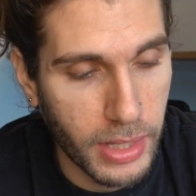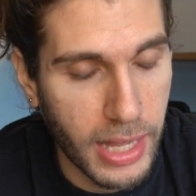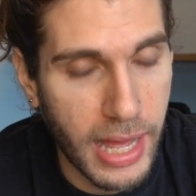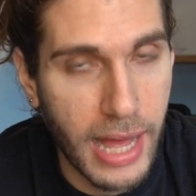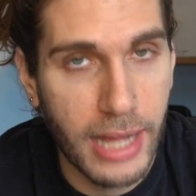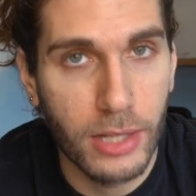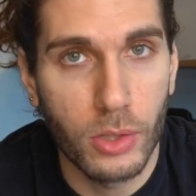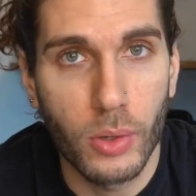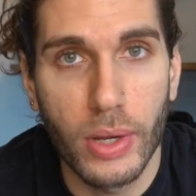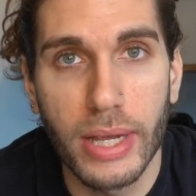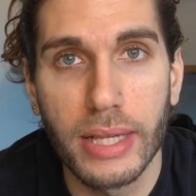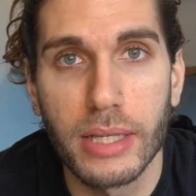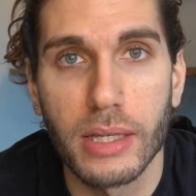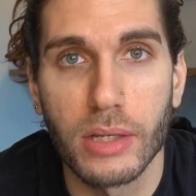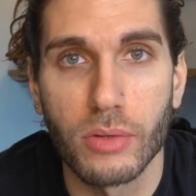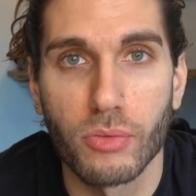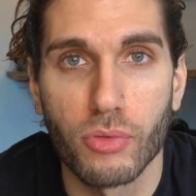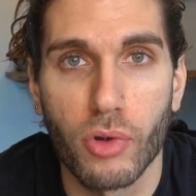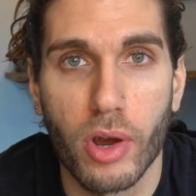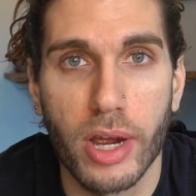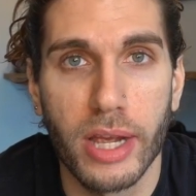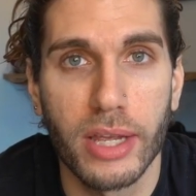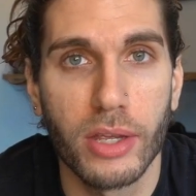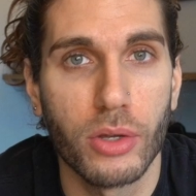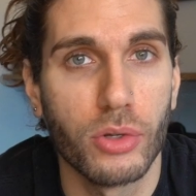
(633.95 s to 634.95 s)
and you're eating
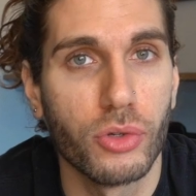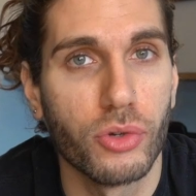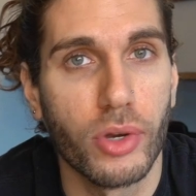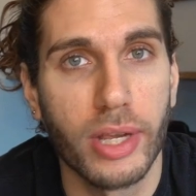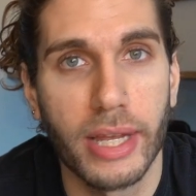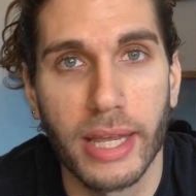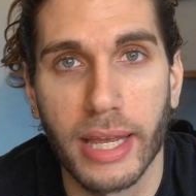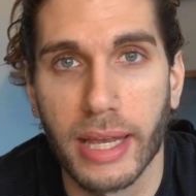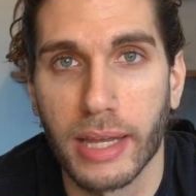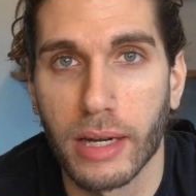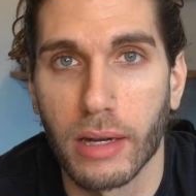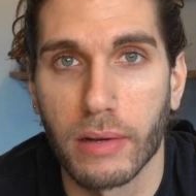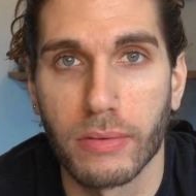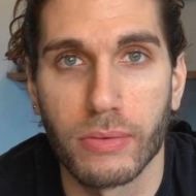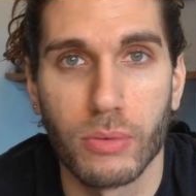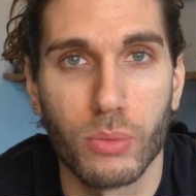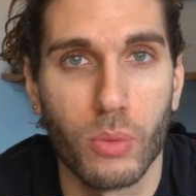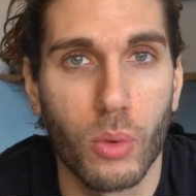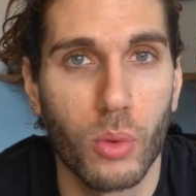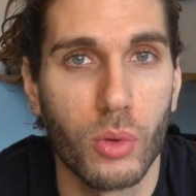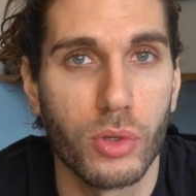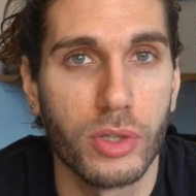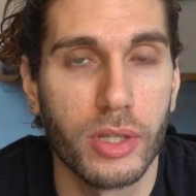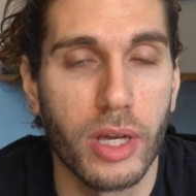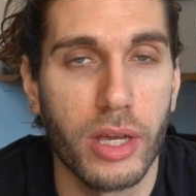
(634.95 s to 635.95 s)
right, you're drinking enough
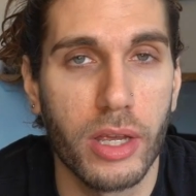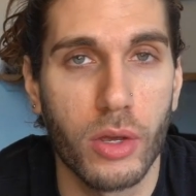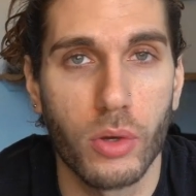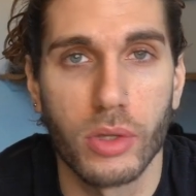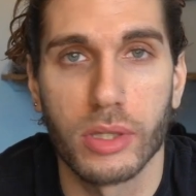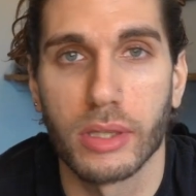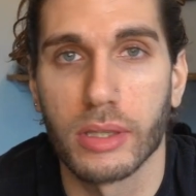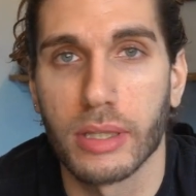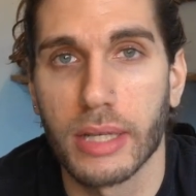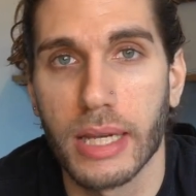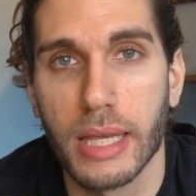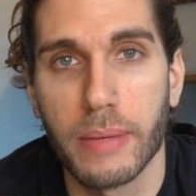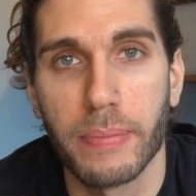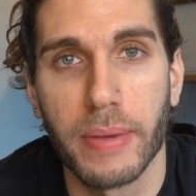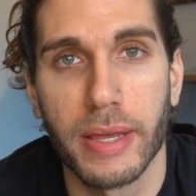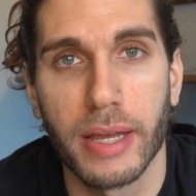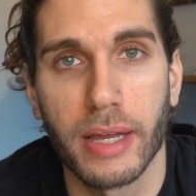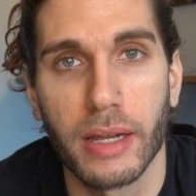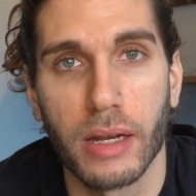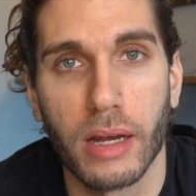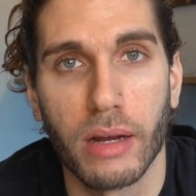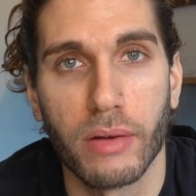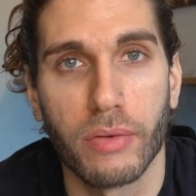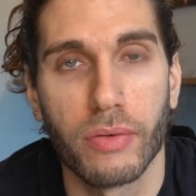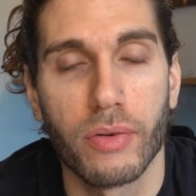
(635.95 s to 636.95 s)
water, you're sleeping
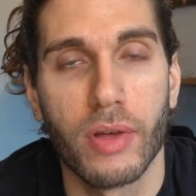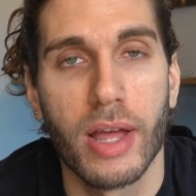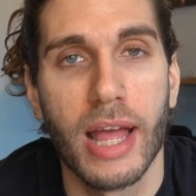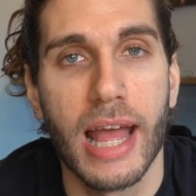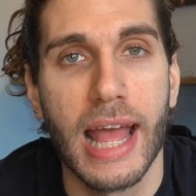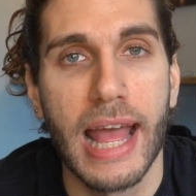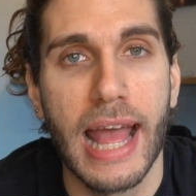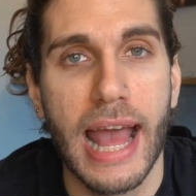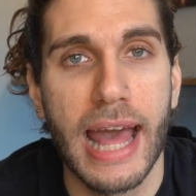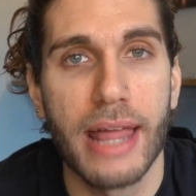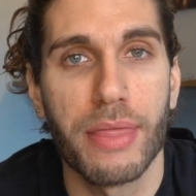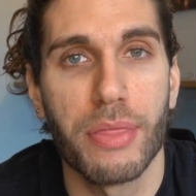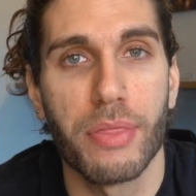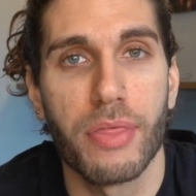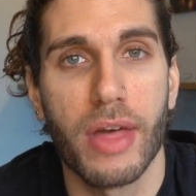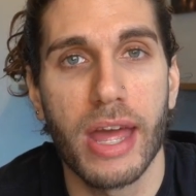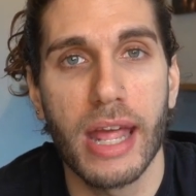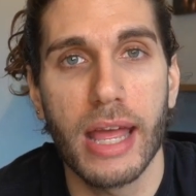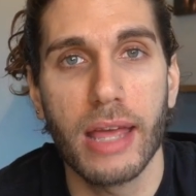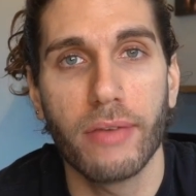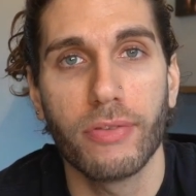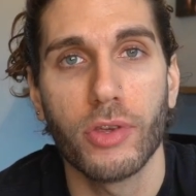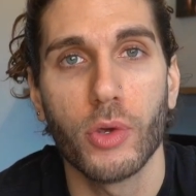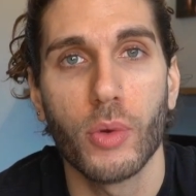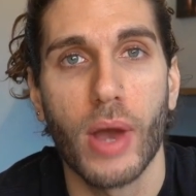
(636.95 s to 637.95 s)
enough, and
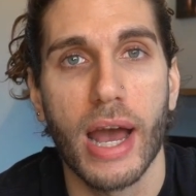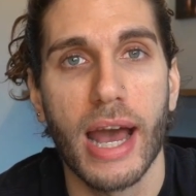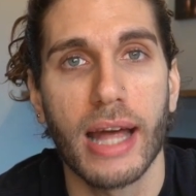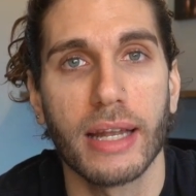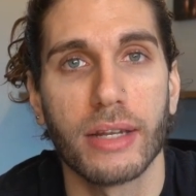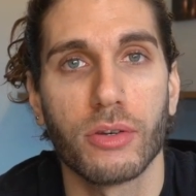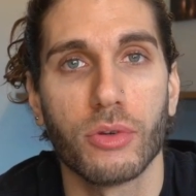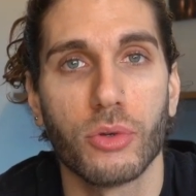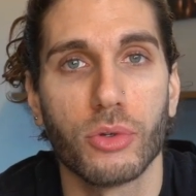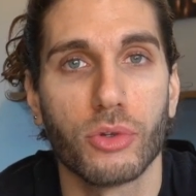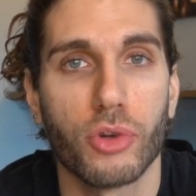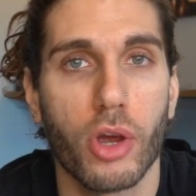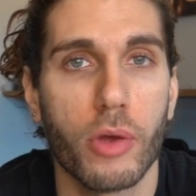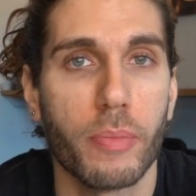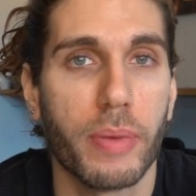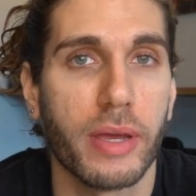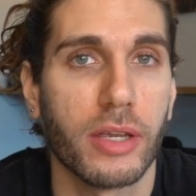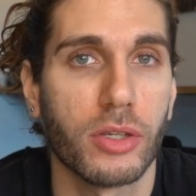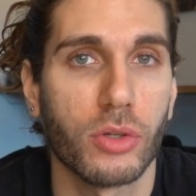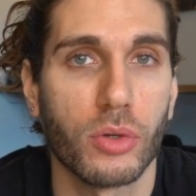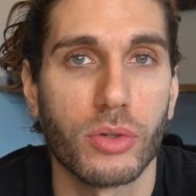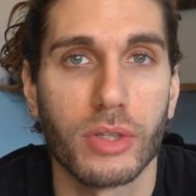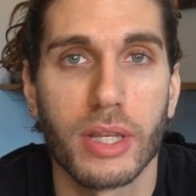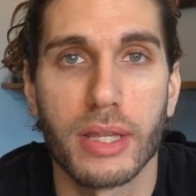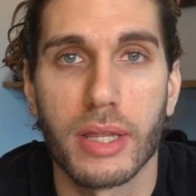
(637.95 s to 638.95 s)
if you add
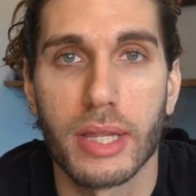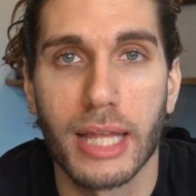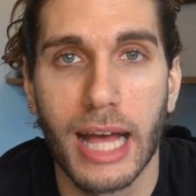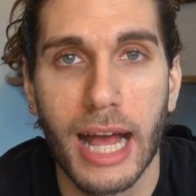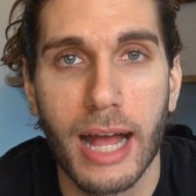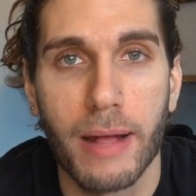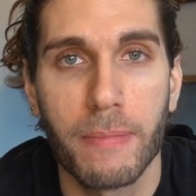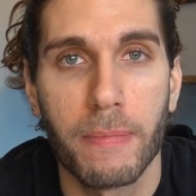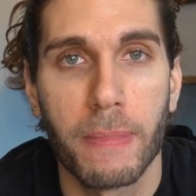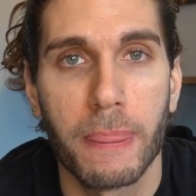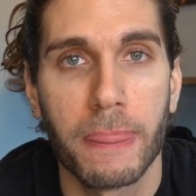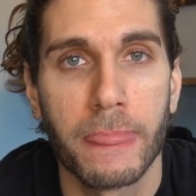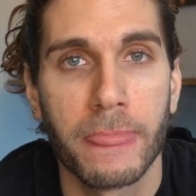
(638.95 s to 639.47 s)
nootropics onto that,